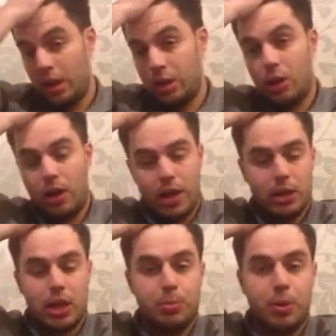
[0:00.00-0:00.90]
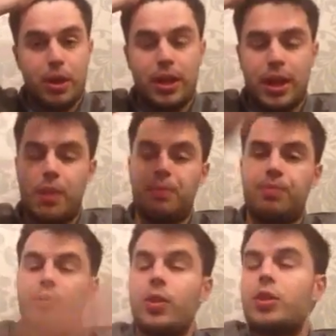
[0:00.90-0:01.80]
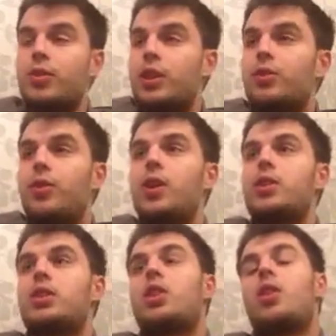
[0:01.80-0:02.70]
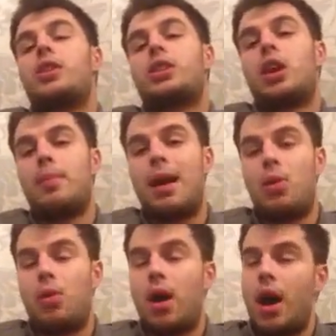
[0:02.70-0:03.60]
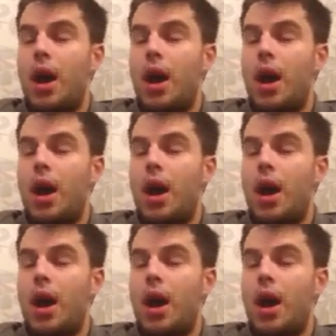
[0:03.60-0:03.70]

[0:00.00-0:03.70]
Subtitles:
So let's break it down. First things first, the guys come out